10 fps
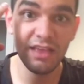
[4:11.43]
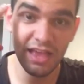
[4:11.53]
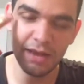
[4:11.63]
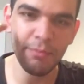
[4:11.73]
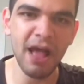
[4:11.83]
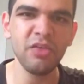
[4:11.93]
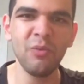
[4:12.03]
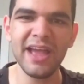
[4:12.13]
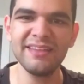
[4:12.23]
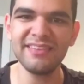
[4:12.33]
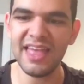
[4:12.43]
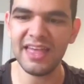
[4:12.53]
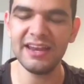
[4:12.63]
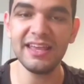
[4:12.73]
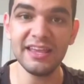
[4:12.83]
and by the way
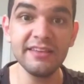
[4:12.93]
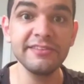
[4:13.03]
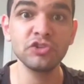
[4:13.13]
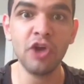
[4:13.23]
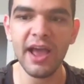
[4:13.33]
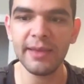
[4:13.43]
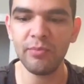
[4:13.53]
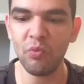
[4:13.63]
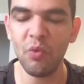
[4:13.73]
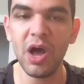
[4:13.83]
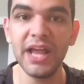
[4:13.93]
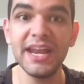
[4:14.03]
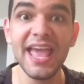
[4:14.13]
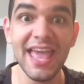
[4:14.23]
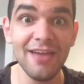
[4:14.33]
that his tribe
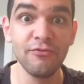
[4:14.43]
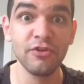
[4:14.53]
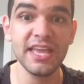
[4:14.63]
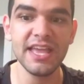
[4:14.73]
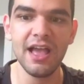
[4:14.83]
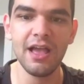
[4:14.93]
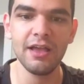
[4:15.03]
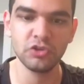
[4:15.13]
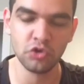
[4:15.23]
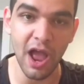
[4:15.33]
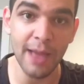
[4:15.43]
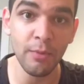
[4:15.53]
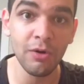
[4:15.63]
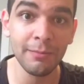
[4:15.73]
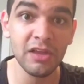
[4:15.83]
won every
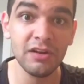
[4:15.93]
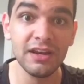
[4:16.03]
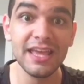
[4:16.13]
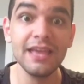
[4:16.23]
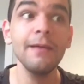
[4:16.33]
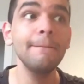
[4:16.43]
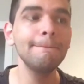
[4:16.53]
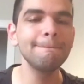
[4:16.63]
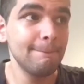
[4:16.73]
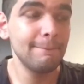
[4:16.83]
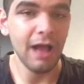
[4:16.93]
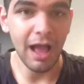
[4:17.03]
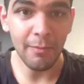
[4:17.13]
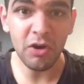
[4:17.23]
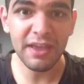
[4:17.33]
tribal immunity,
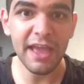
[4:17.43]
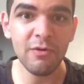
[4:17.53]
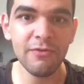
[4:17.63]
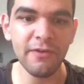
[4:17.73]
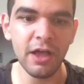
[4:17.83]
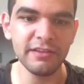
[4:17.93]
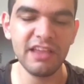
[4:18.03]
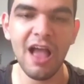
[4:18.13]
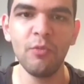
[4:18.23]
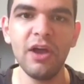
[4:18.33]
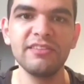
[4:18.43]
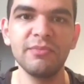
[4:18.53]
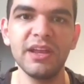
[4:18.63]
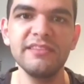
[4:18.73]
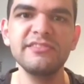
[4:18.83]
I'm okay with Tom
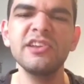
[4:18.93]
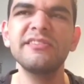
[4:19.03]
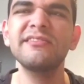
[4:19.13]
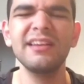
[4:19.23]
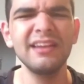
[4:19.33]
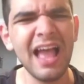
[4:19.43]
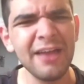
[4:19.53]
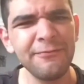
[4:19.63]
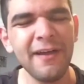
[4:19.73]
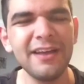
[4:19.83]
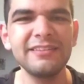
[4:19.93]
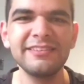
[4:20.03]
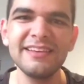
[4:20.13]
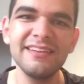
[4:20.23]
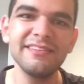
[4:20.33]
Westman. It's just not fun to
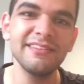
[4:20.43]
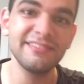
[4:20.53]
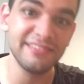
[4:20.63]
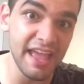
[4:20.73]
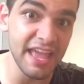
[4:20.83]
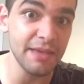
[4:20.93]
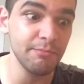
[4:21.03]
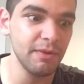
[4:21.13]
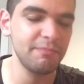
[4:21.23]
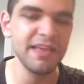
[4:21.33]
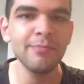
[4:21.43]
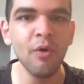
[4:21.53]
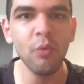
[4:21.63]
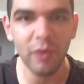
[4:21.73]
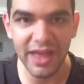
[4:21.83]
see the same
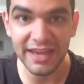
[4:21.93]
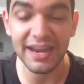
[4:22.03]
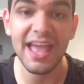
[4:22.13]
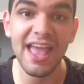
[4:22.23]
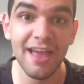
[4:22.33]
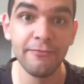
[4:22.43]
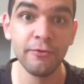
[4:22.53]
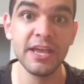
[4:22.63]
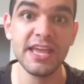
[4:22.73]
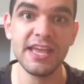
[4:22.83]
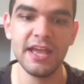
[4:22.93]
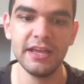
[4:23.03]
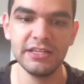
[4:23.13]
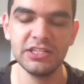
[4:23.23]
people win every